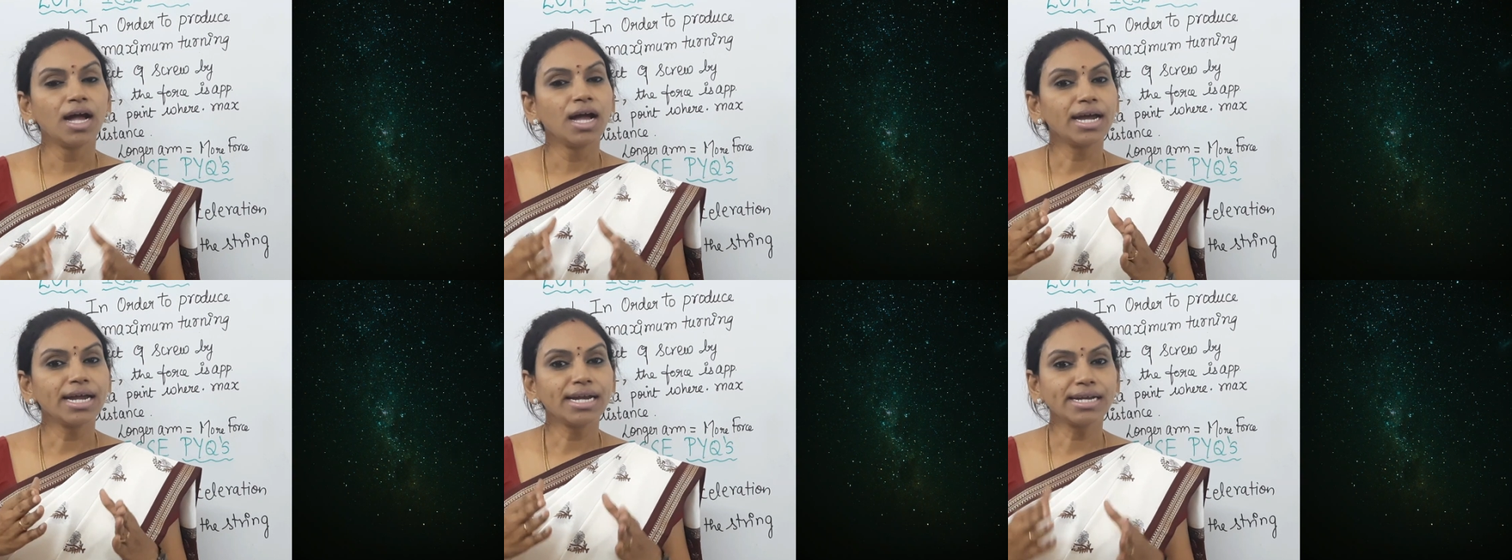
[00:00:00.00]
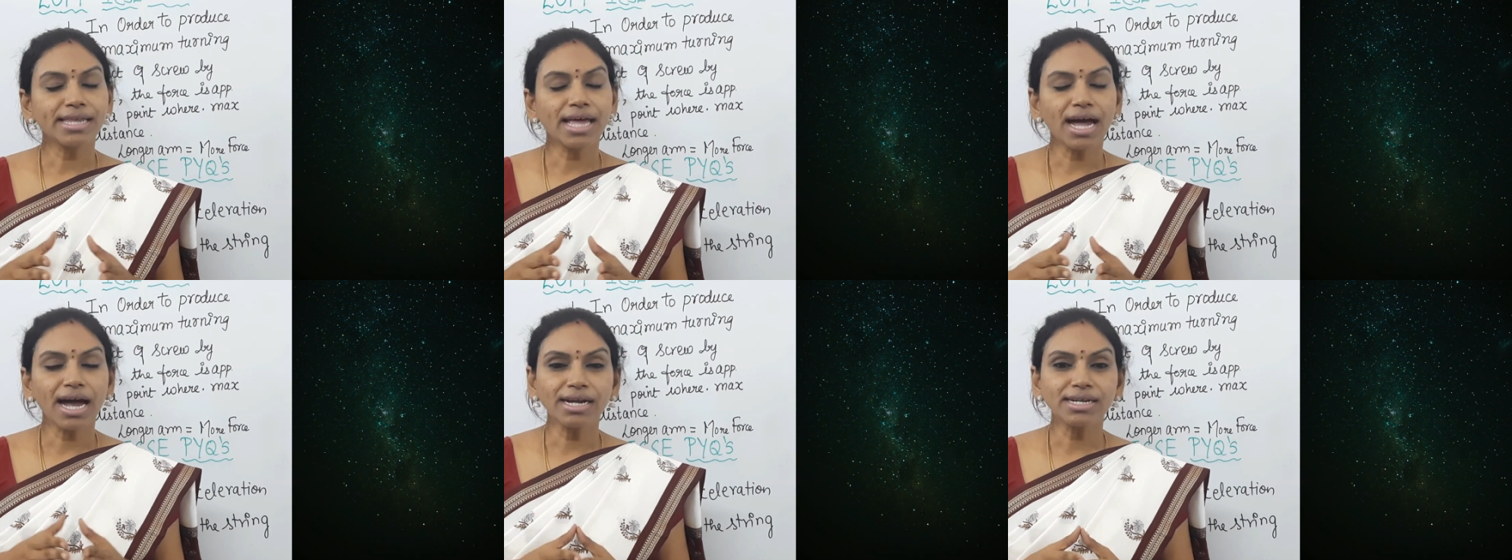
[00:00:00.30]

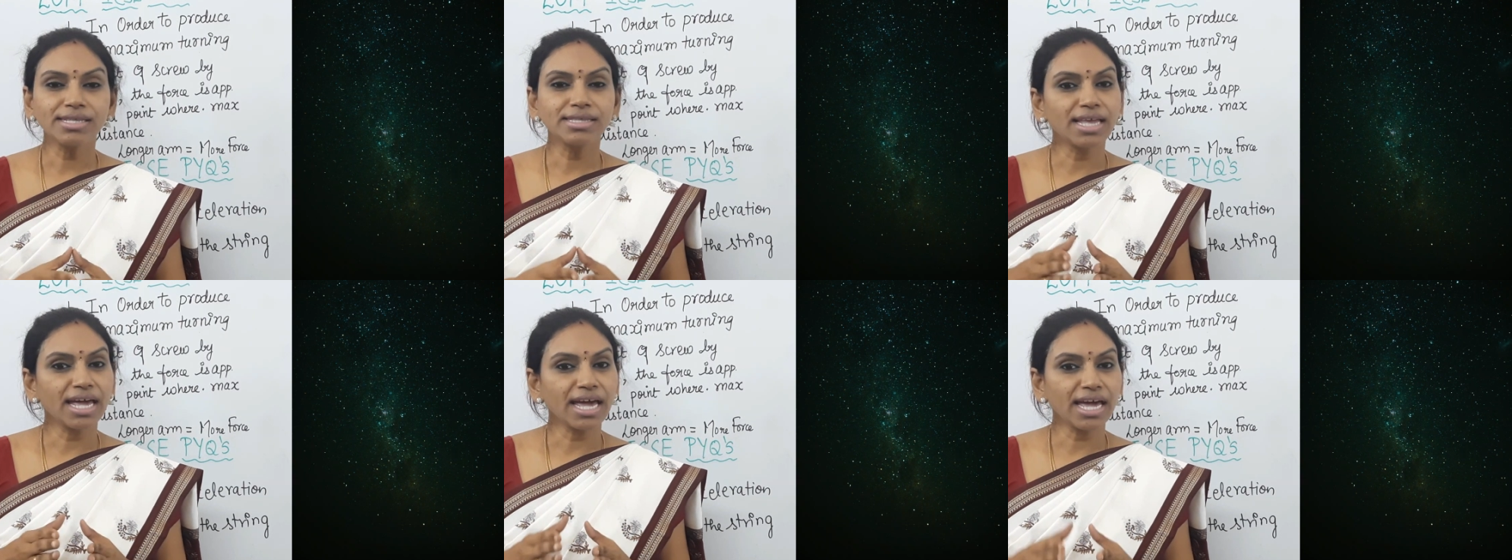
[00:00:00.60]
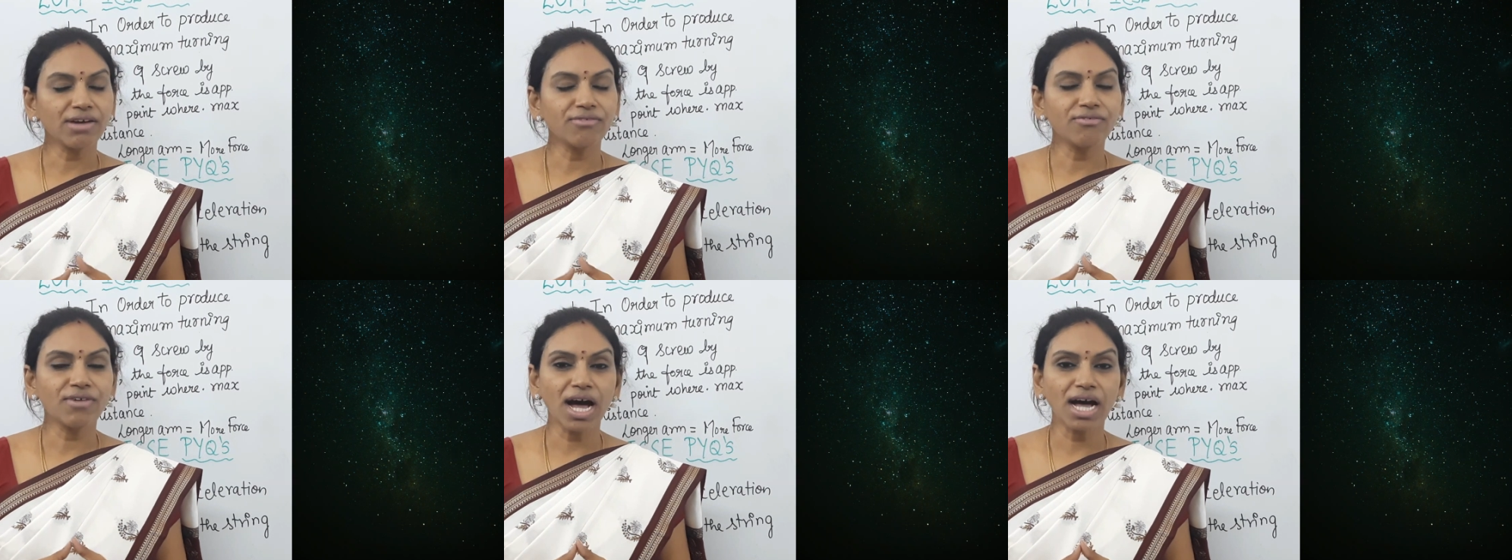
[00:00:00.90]
In that they
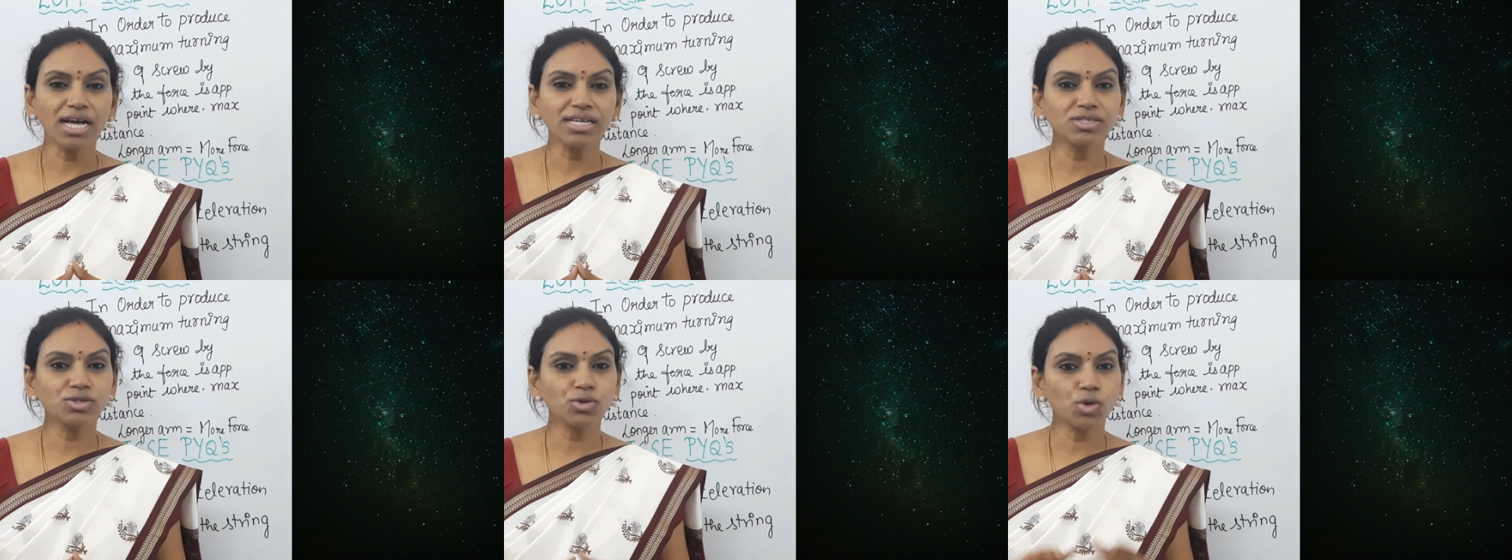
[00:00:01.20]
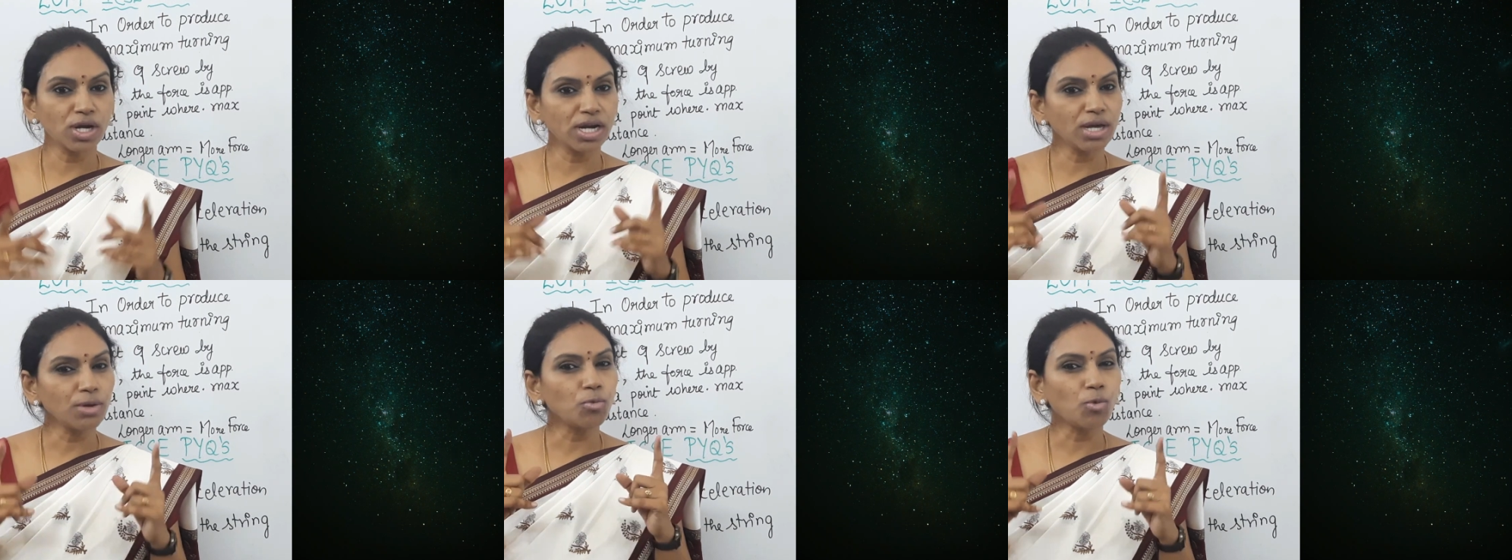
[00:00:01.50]
have asked only